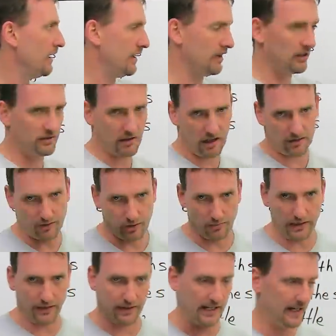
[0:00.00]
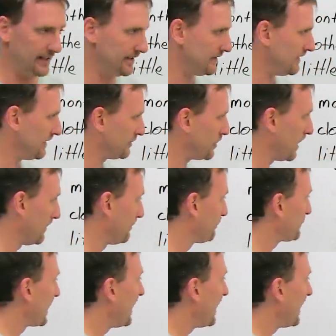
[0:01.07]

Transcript: And I'll talk to you about that as well.